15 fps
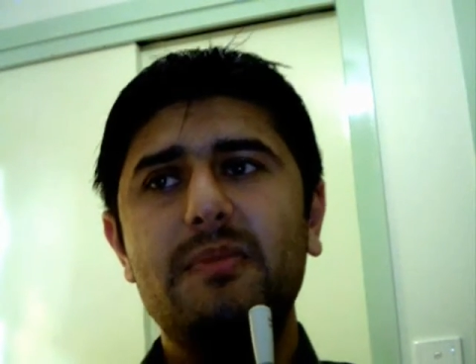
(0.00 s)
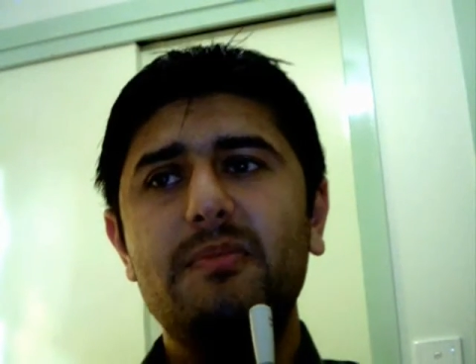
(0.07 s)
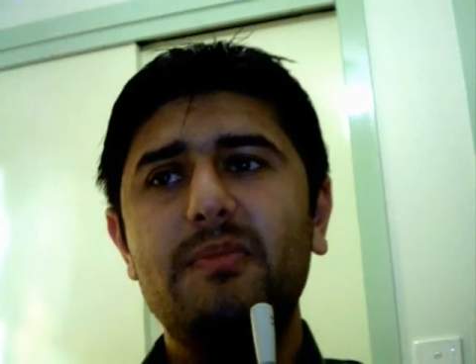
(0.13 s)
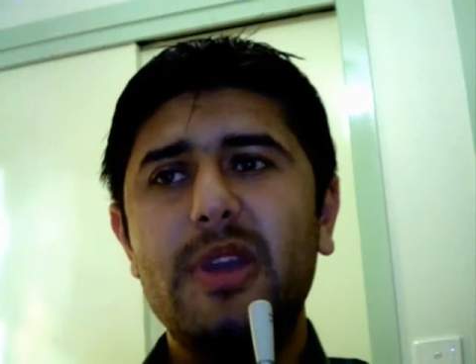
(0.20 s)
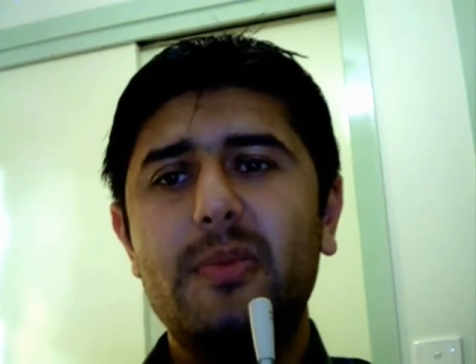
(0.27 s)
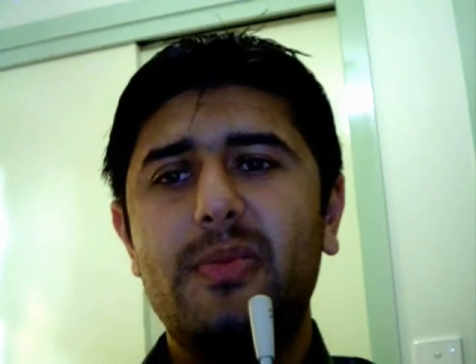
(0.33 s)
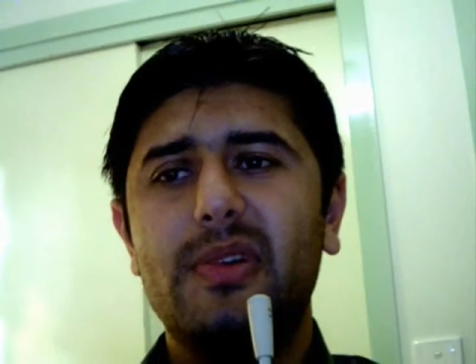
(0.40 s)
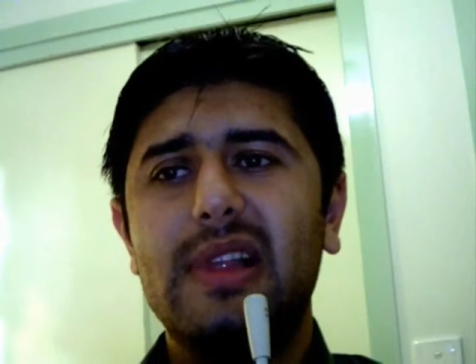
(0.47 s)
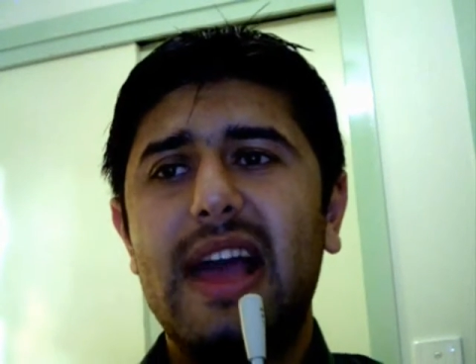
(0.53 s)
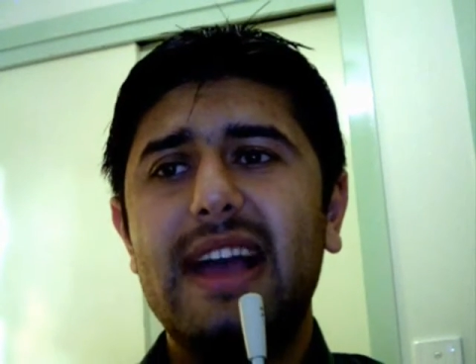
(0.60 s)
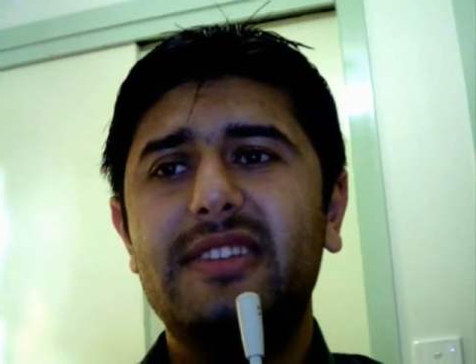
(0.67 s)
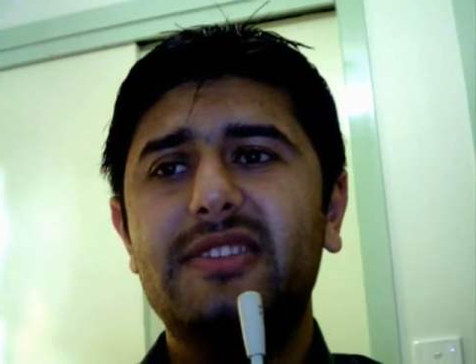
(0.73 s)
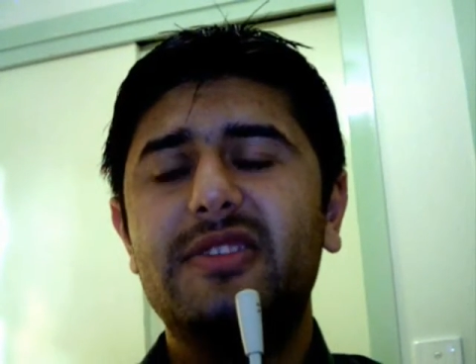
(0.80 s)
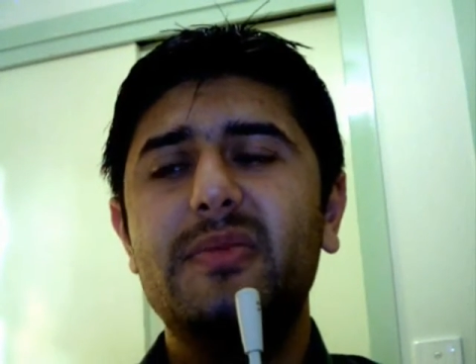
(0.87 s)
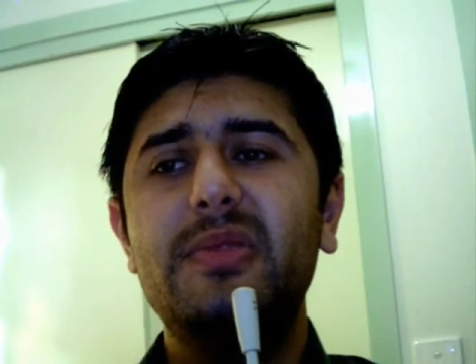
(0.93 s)
Some
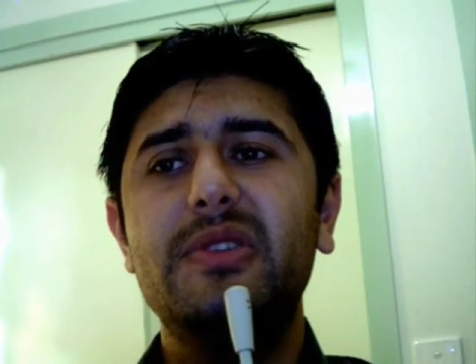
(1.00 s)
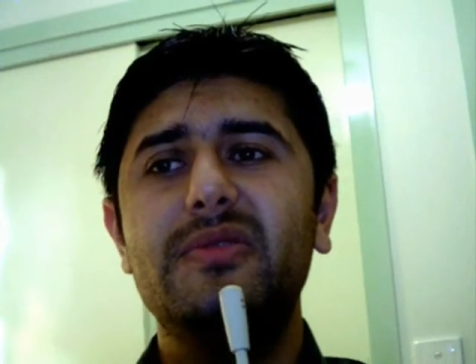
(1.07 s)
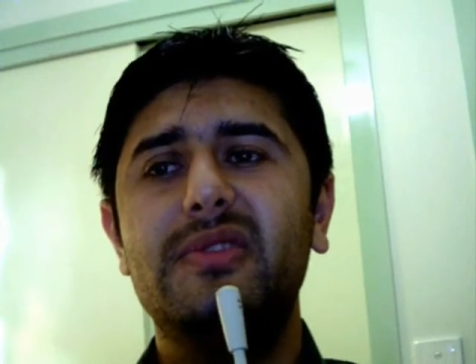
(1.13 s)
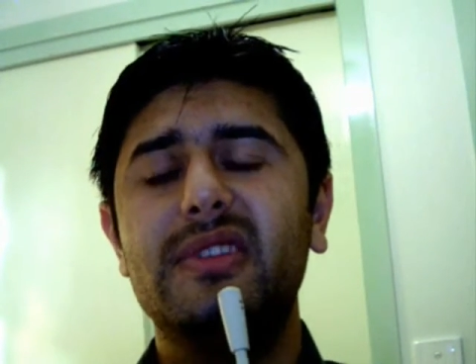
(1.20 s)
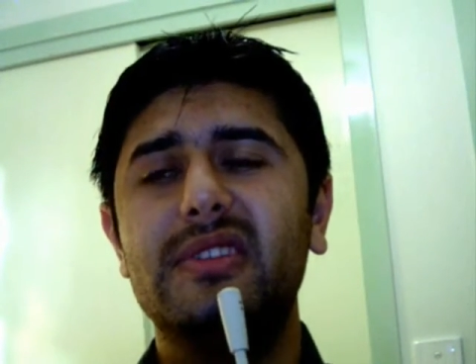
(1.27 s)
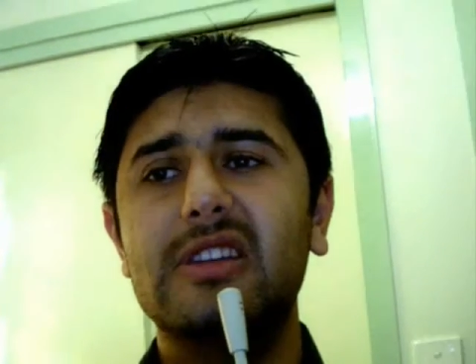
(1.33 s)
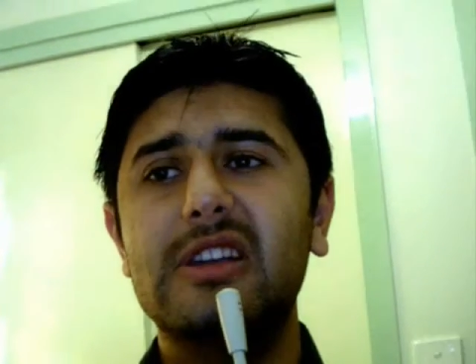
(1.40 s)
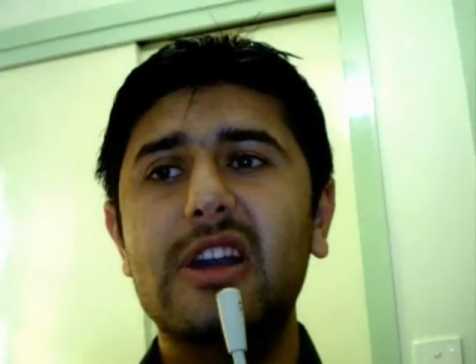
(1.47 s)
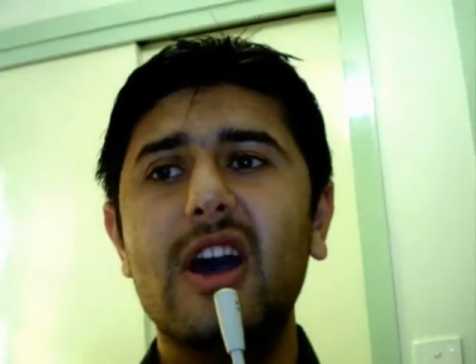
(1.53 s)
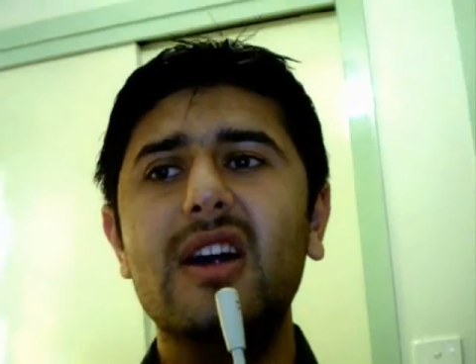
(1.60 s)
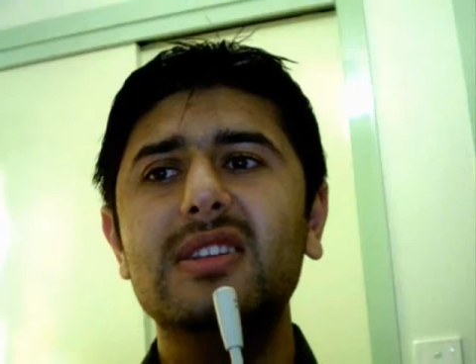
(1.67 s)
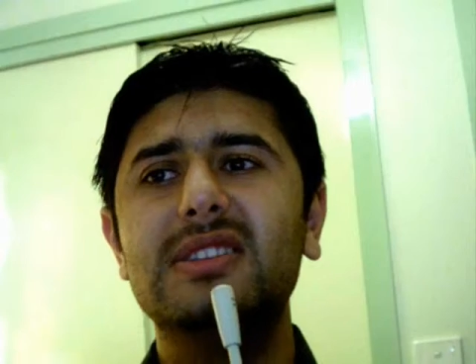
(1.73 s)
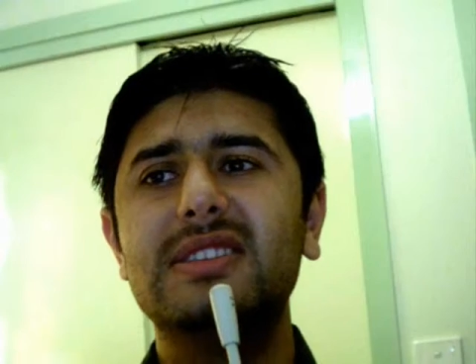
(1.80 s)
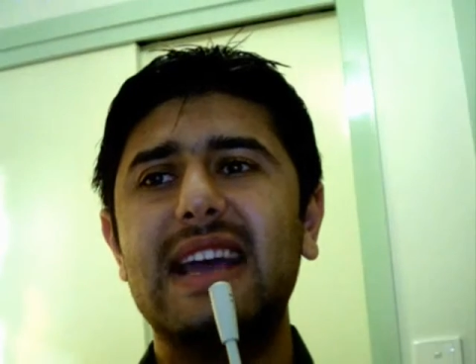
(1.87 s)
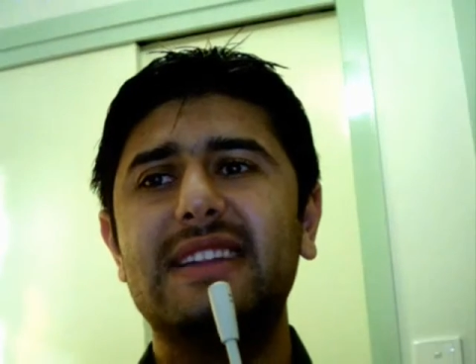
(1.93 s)
people
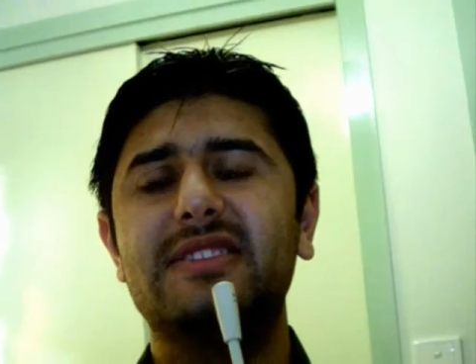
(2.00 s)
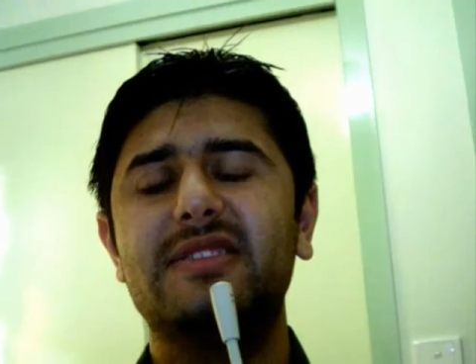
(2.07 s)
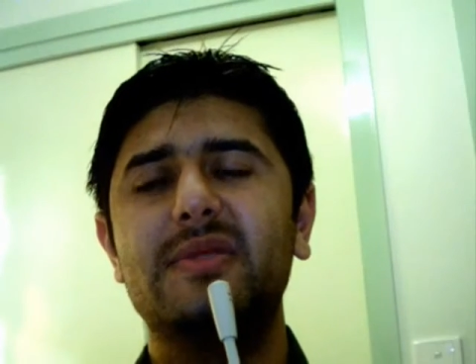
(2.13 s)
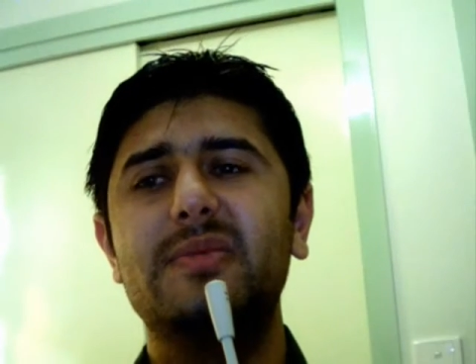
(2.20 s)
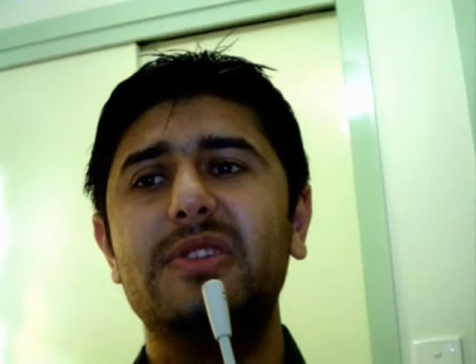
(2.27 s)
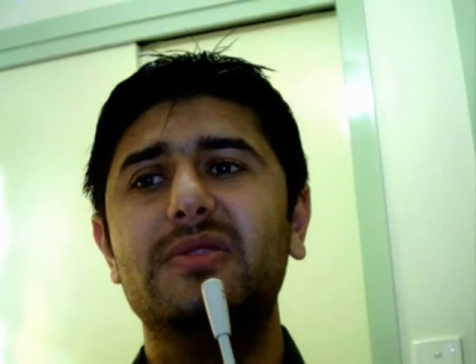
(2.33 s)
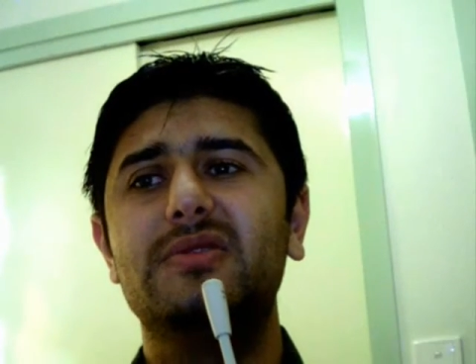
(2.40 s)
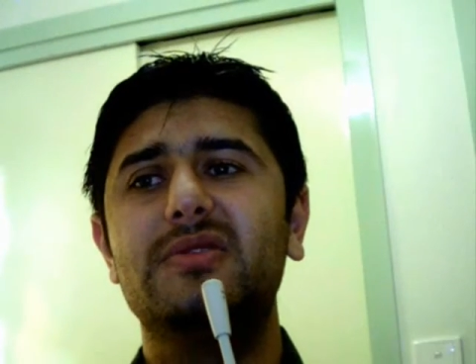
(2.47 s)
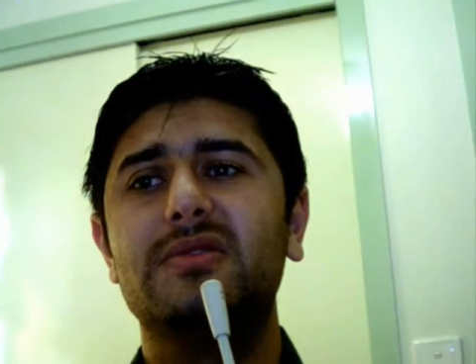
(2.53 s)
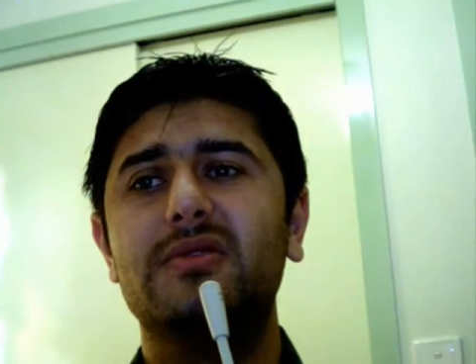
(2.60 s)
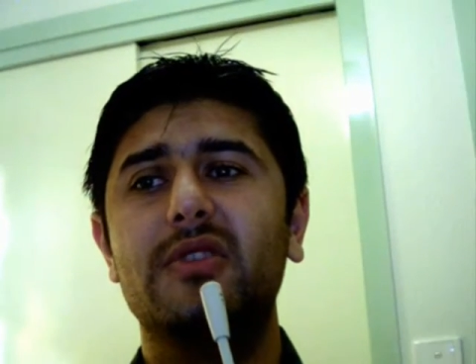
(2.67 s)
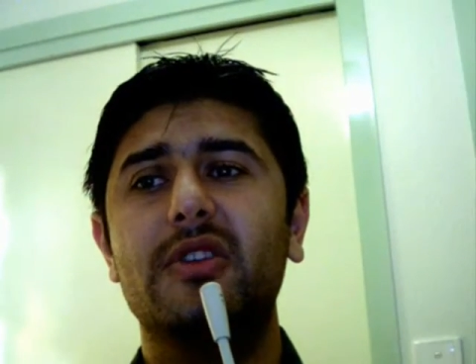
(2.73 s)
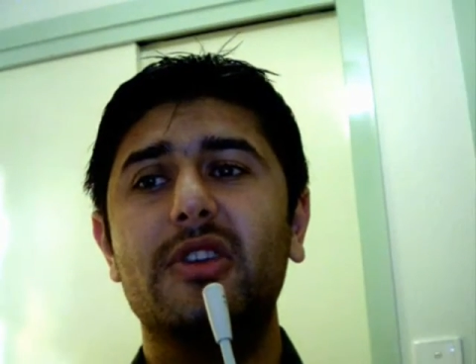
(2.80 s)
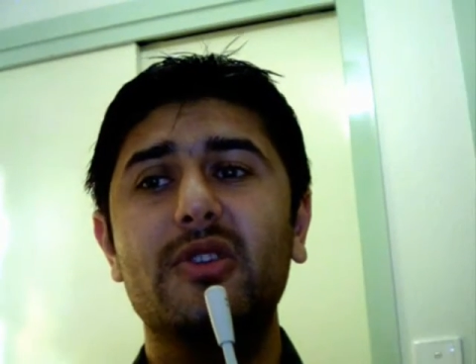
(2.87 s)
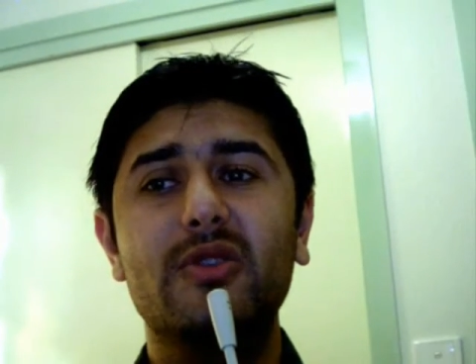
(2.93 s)
attributed God's
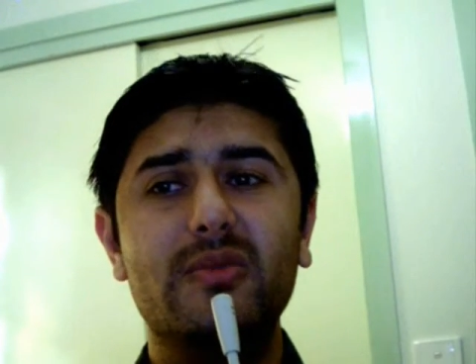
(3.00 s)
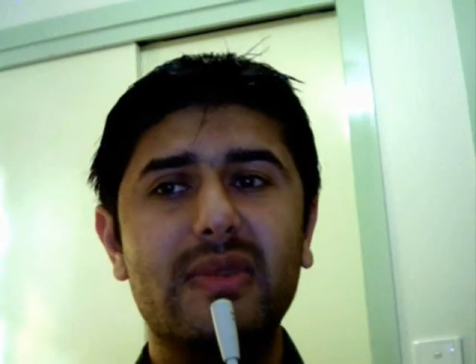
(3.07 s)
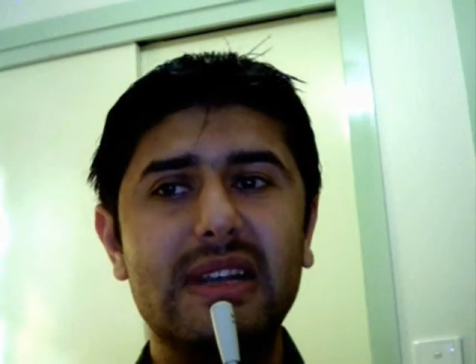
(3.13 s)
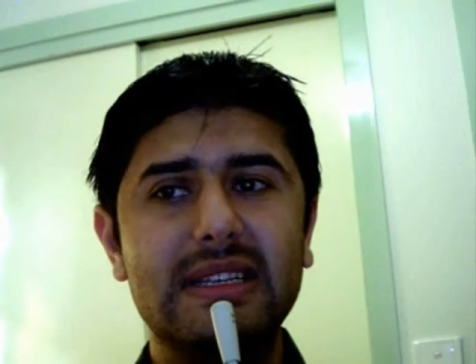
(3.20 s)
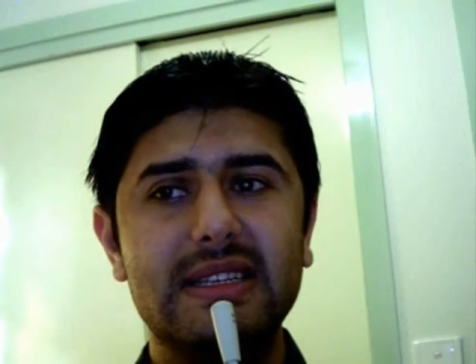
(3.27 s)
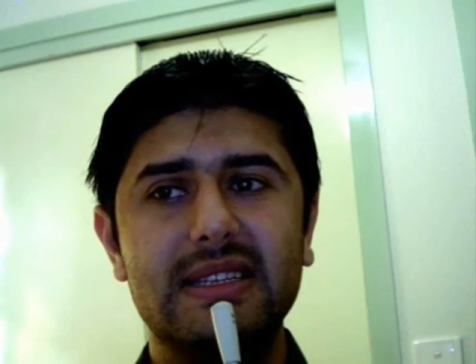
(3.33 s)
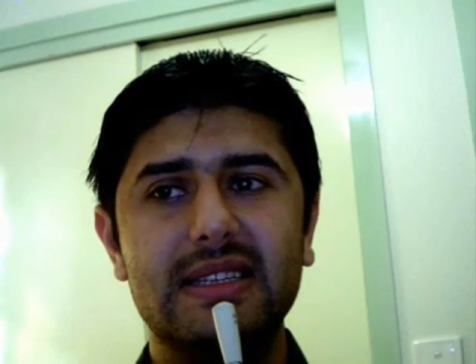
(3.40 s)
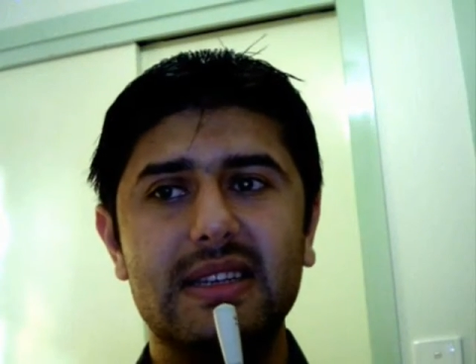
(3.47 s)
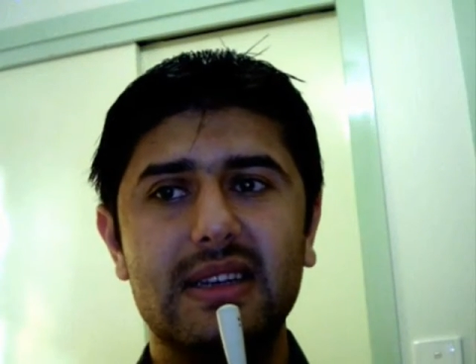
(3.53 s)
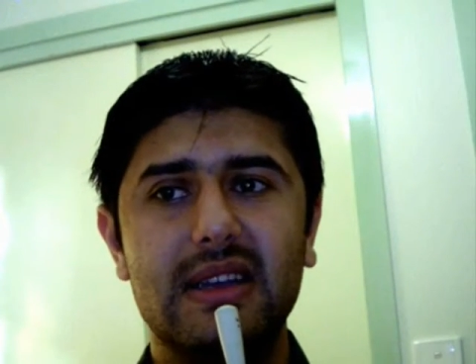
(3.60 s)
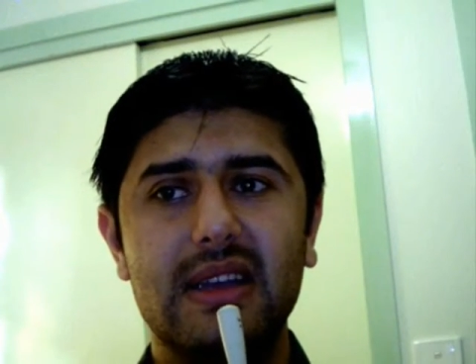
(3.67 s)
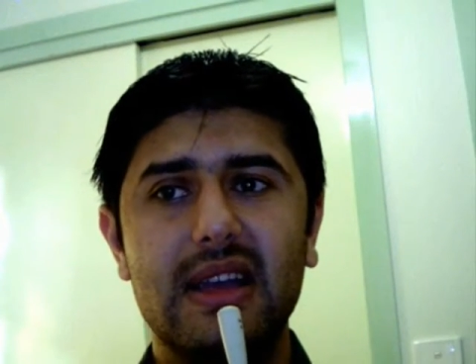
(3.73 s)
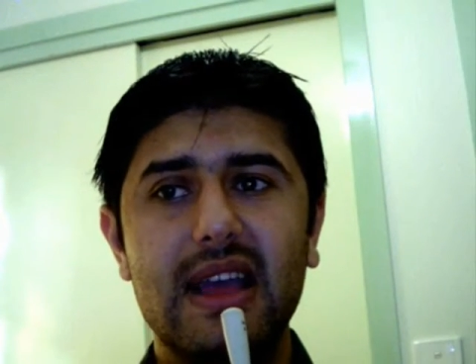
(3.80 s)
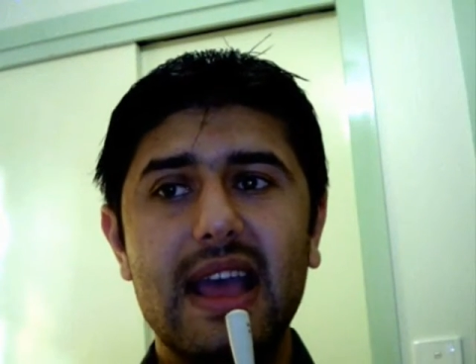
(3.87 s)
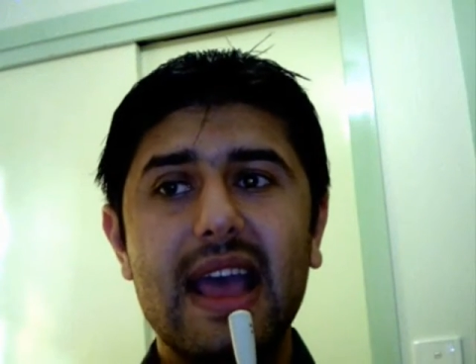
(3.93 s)
attributes to humans,